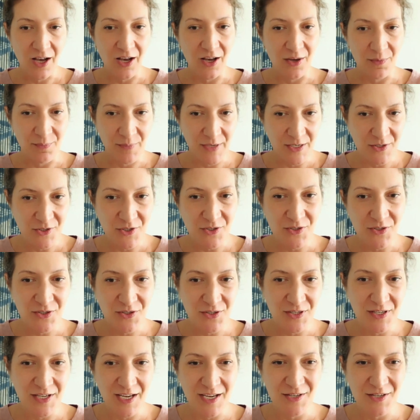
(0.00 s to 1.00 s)
patient to
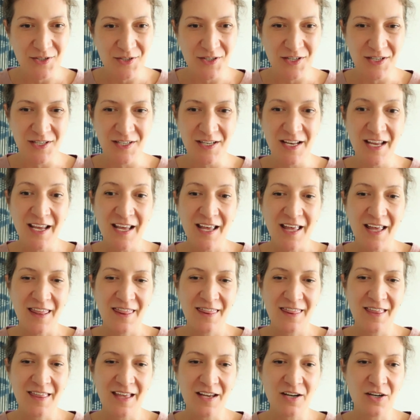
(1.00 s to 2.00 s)
engage in
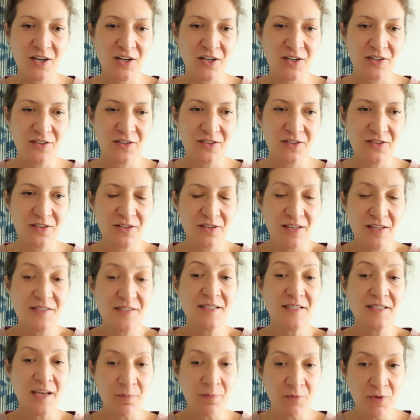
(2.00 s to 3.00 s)
that
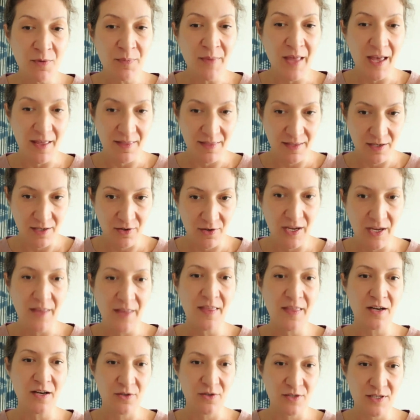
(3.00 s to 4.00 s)
stem from that theory and
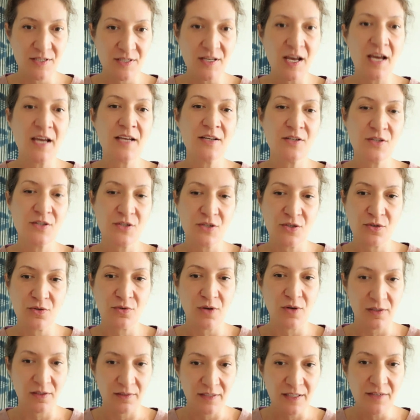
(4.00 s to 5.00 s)
that are designed to
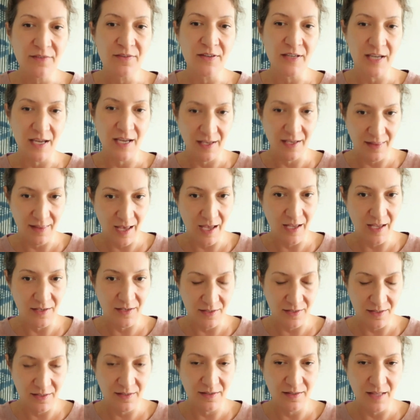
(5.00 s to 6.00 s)
alleviate
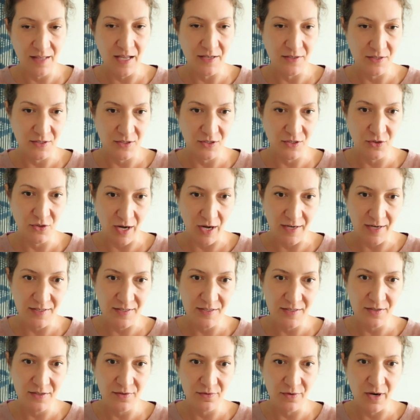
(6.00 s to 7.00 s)
that
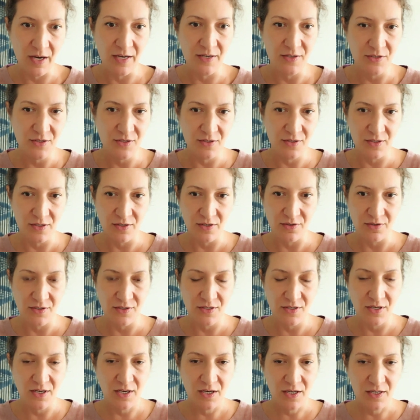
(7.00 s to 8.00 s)
distress, right? So
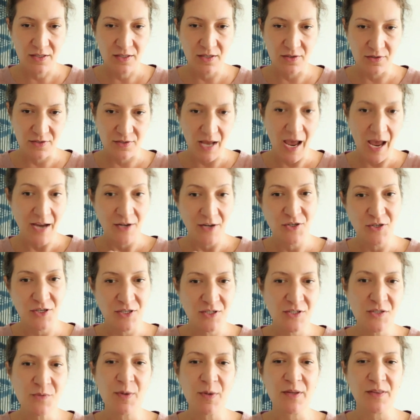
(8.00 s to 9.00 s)
there's
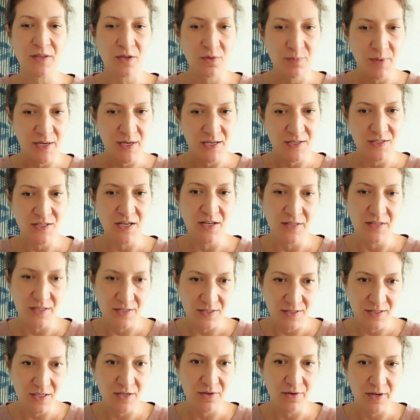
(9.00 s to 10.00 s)
actions, but they're based on this
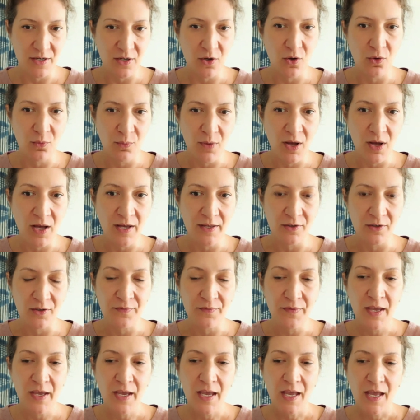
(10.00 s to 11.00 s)
theoretical model.
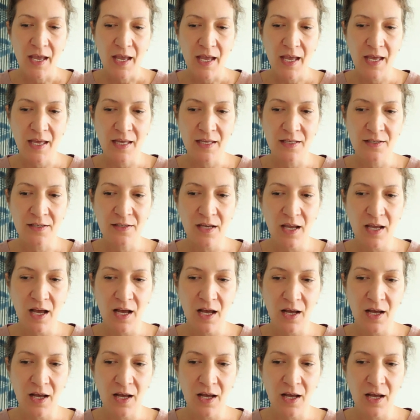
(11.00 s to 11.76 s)
And